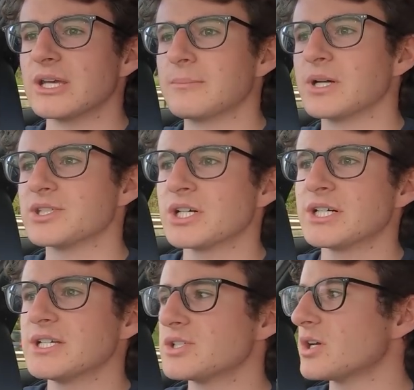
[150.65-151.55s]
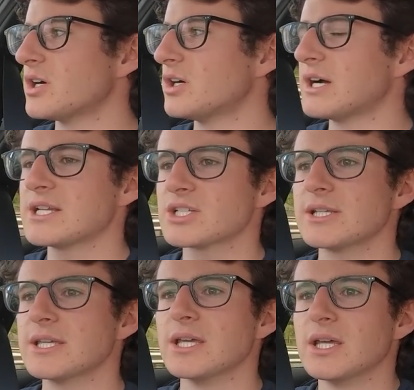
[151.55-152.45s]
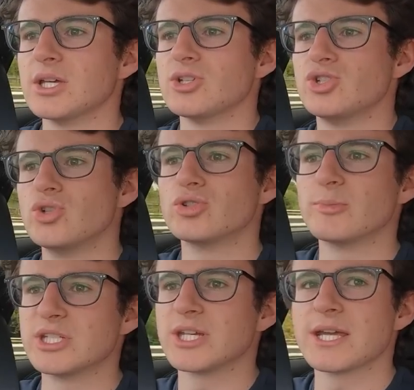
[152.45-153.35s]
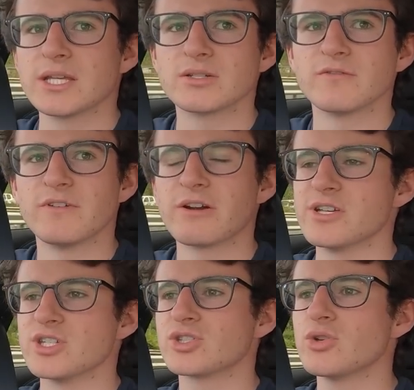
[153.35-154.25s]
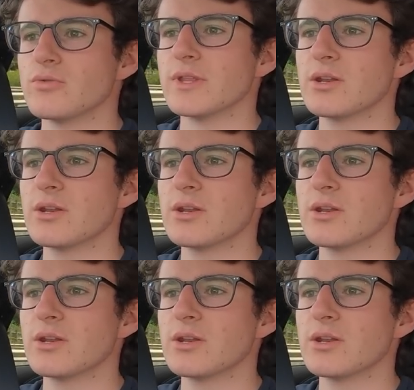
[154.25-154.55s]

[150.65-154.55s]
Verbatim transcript: And my tyres are actually due to be changed very soon.